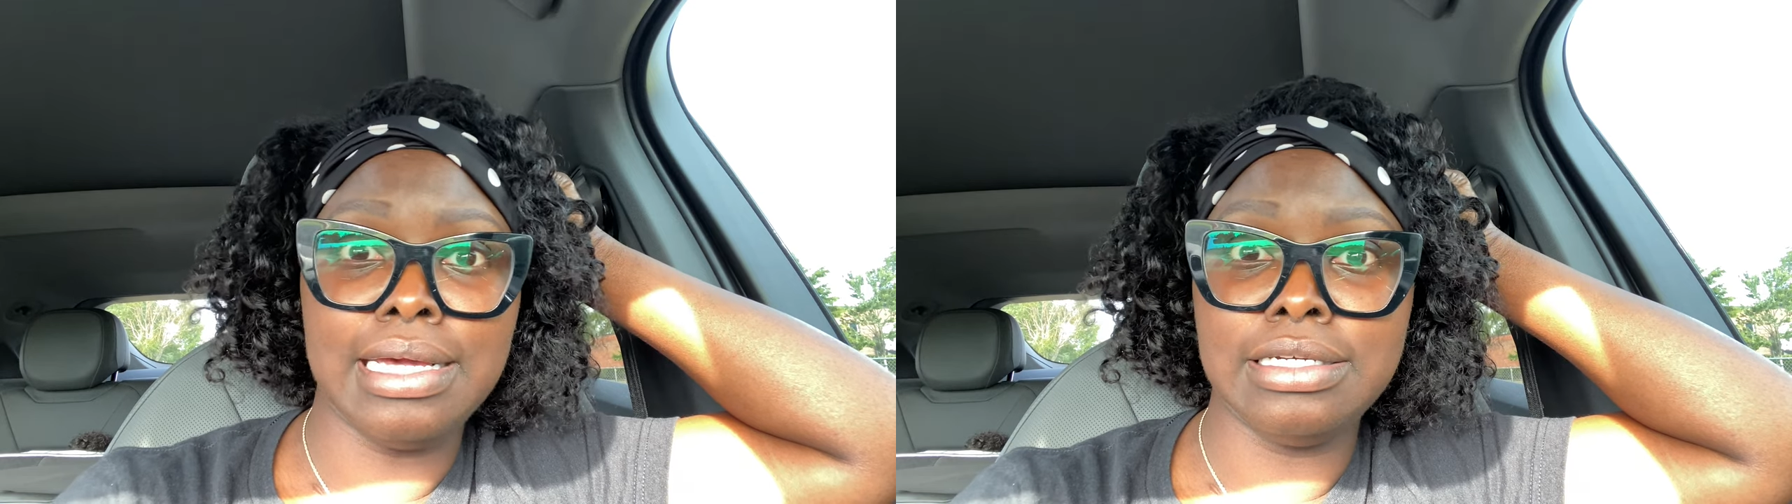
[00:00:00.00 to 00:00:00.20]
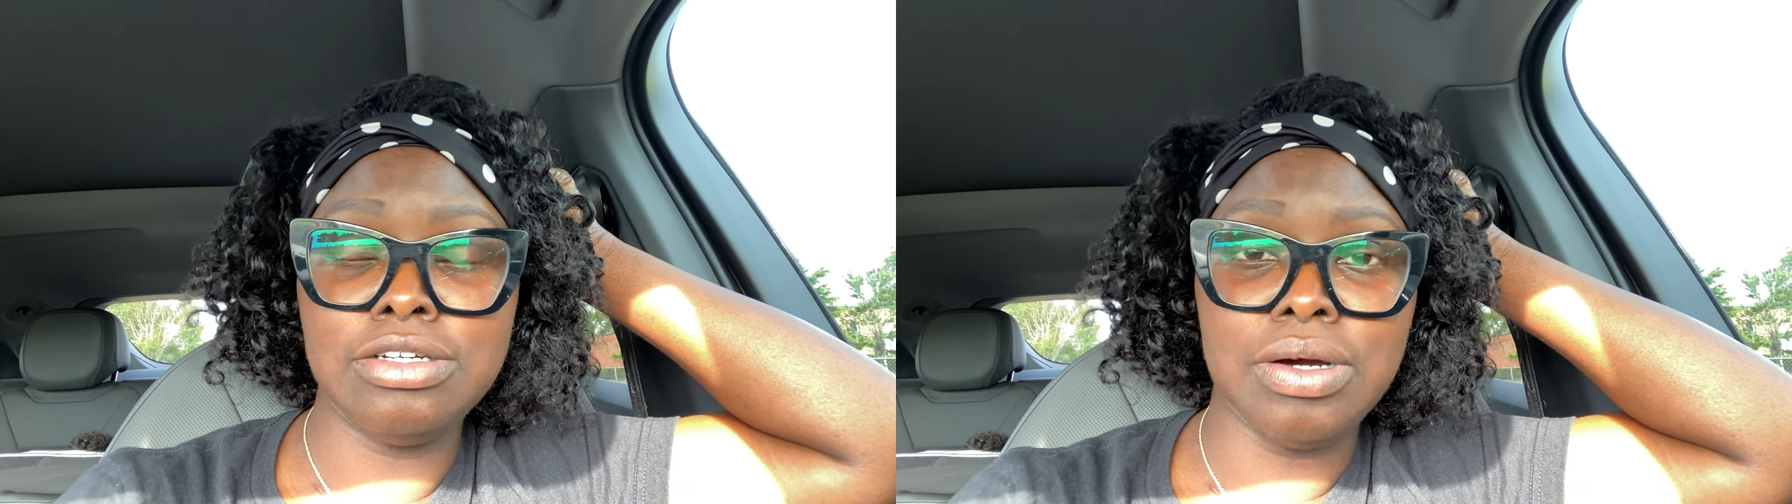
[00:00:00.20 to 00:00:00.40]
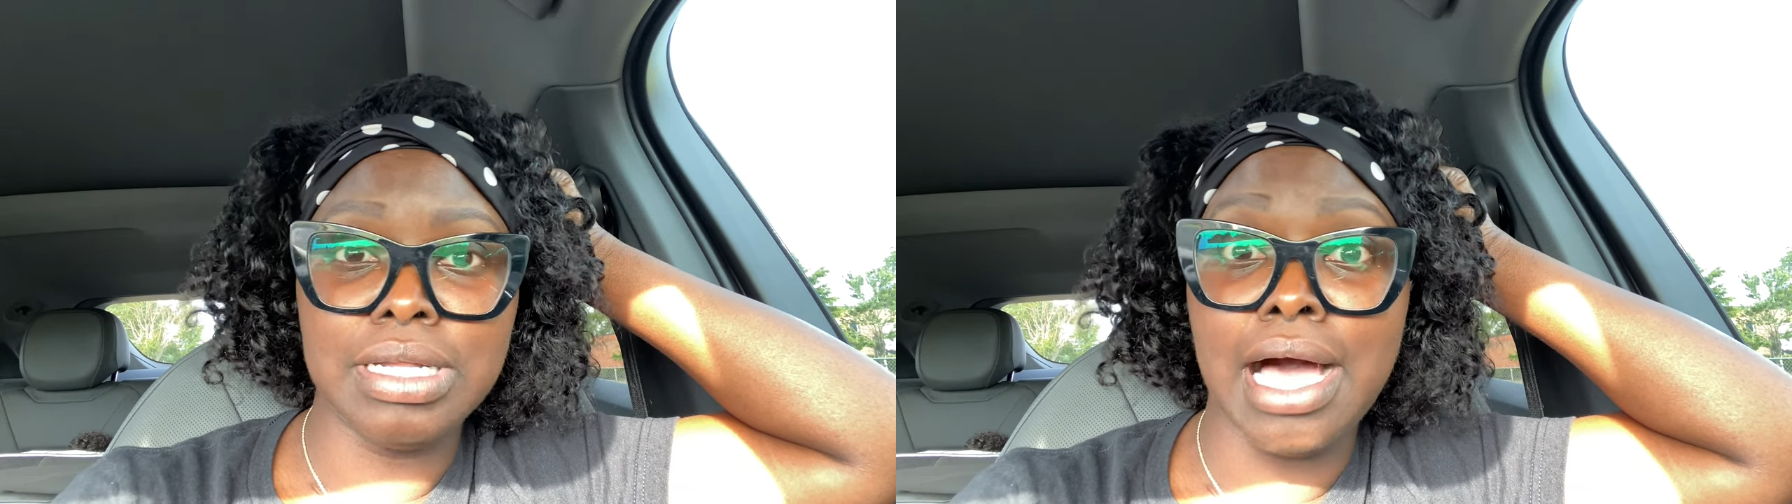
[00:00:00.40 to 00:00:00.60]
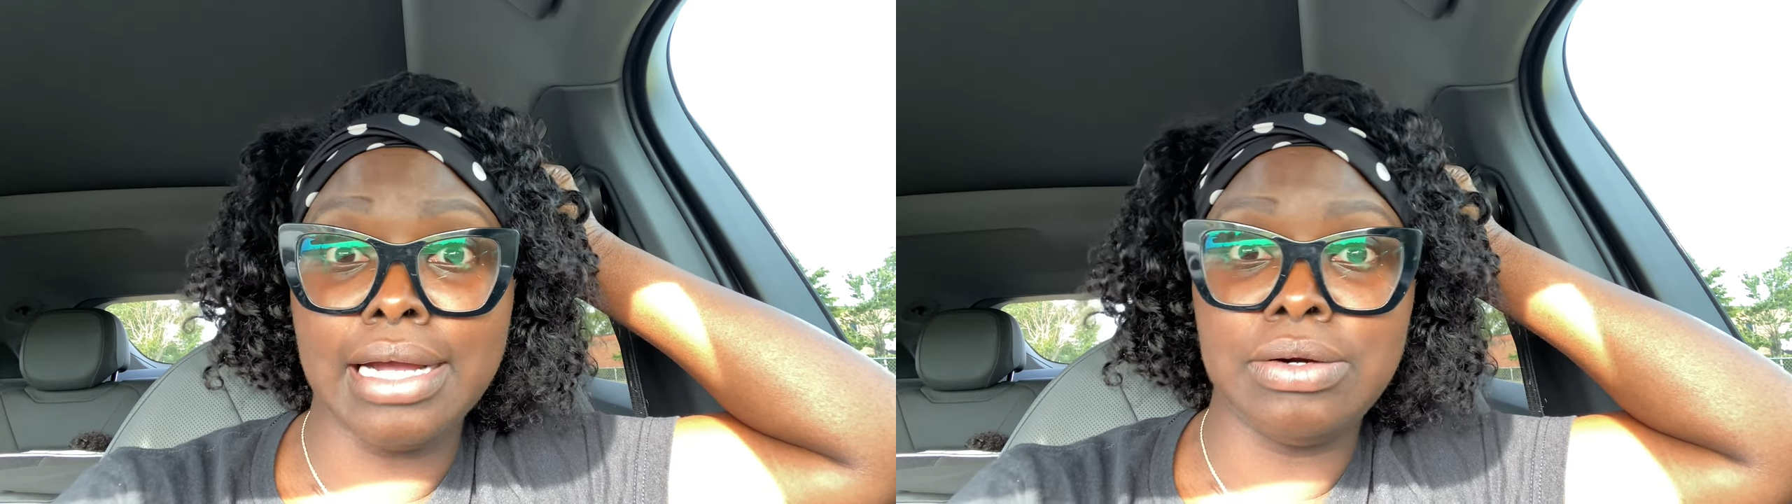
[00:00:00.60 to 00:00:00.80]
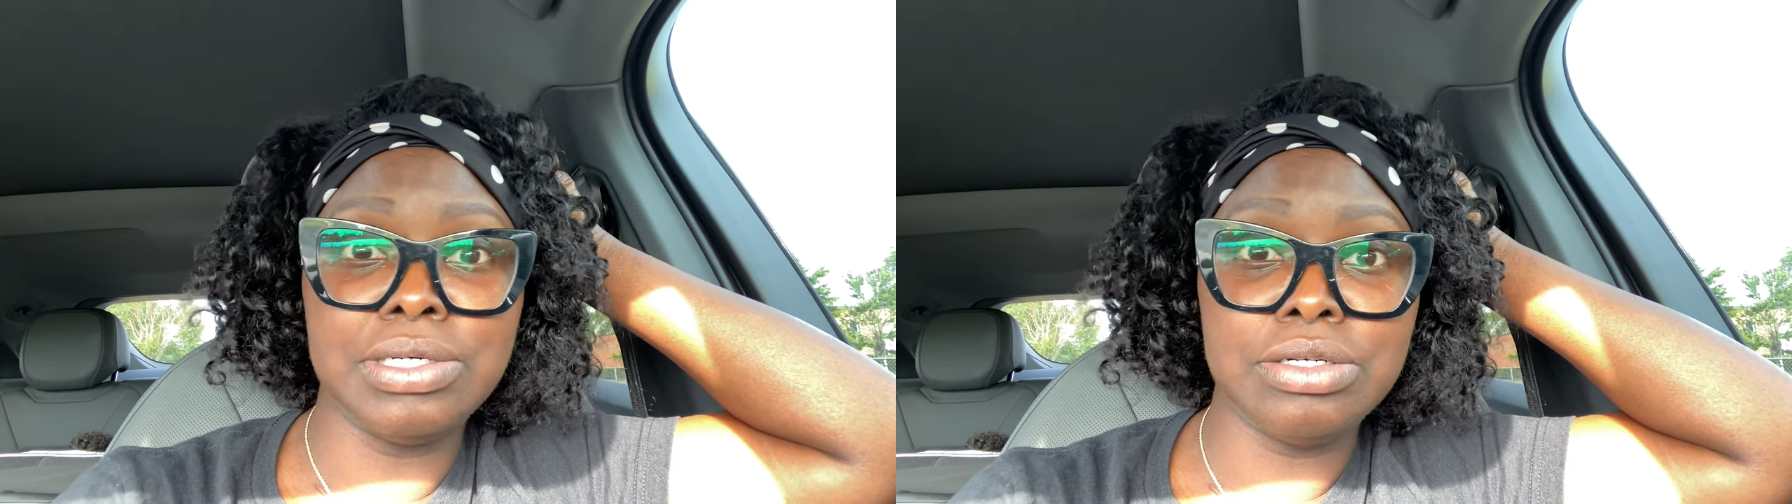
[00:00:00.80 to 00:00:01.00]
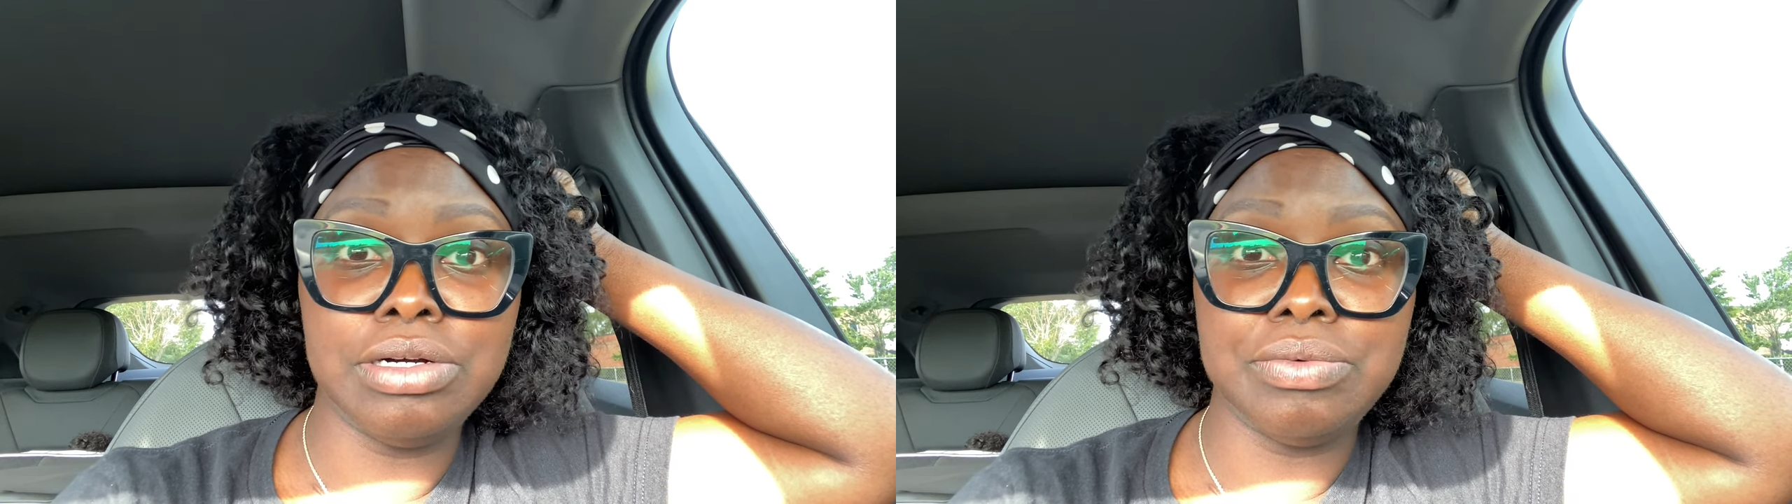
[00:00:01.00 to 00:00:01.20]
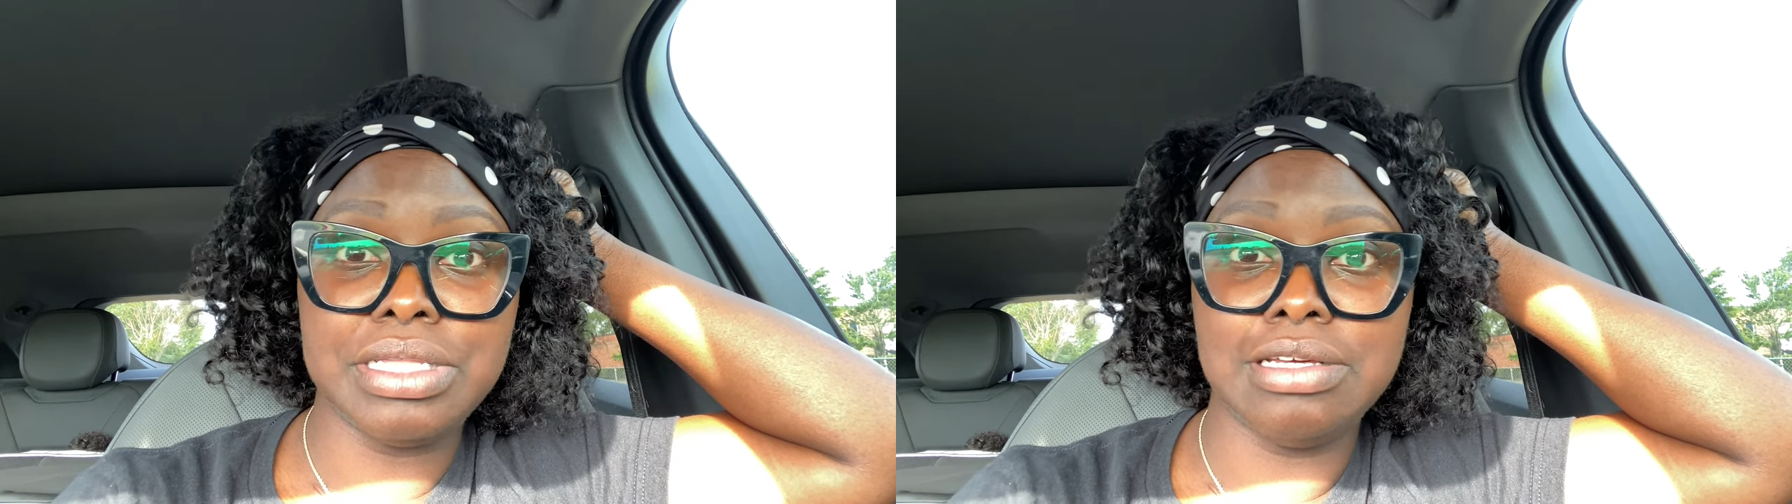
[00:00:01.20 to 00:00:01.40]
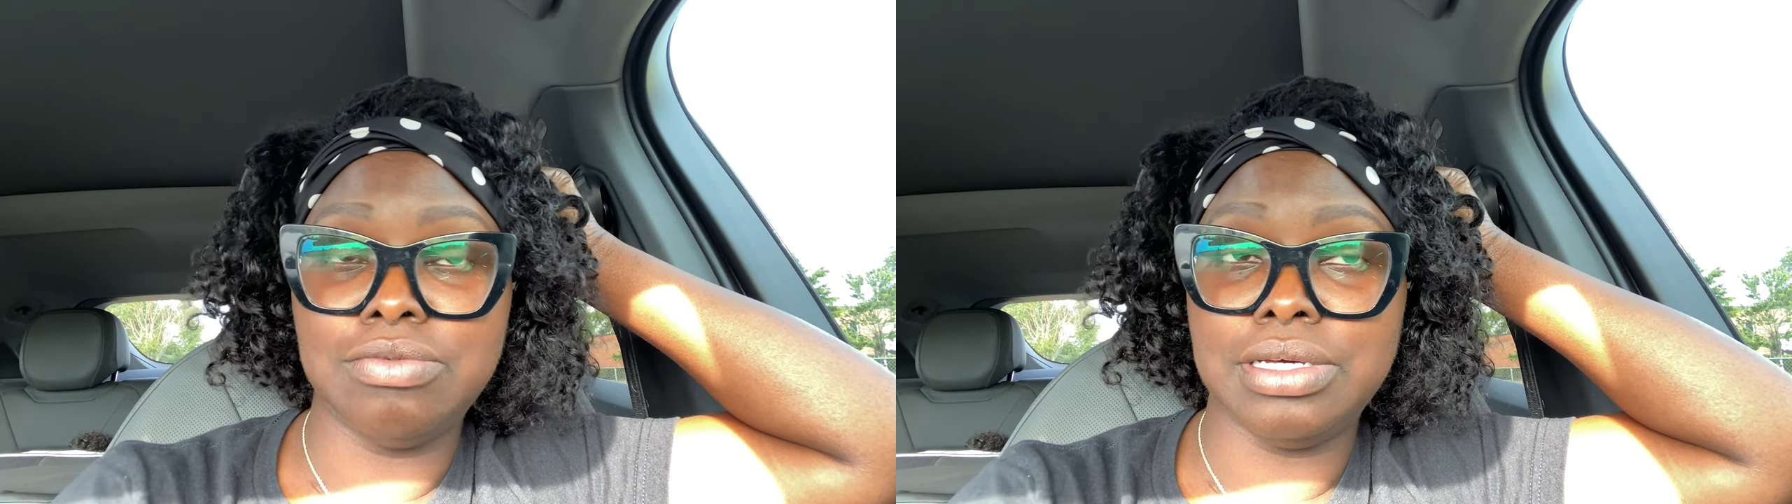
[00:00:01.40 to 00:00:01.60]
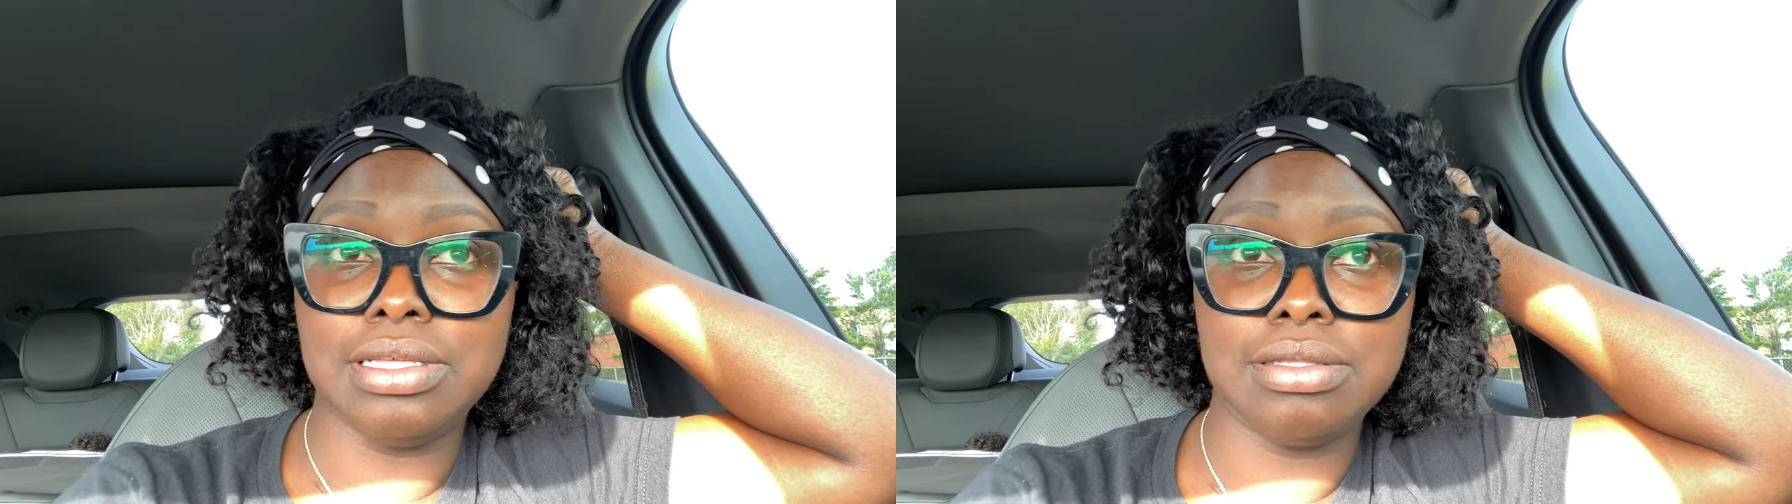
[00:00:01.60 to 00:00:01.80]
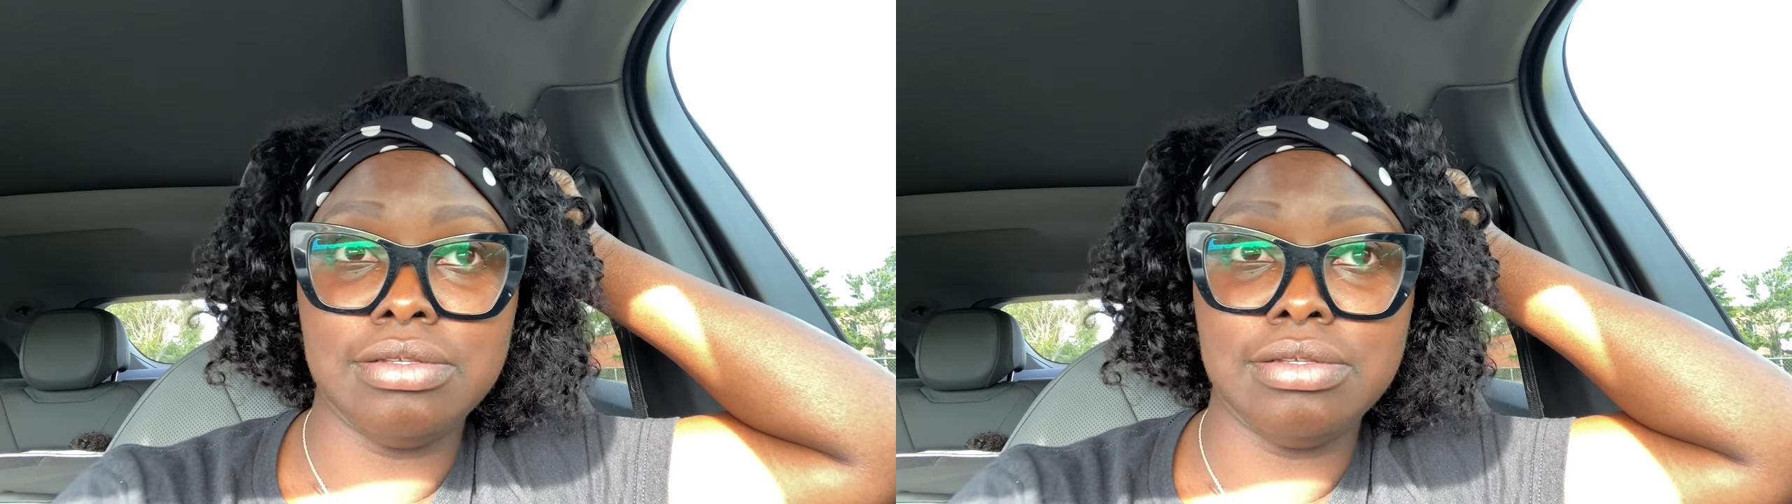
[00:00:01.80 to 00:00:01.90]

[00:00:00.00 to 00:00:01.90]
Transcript: you know, a lot going on with it with,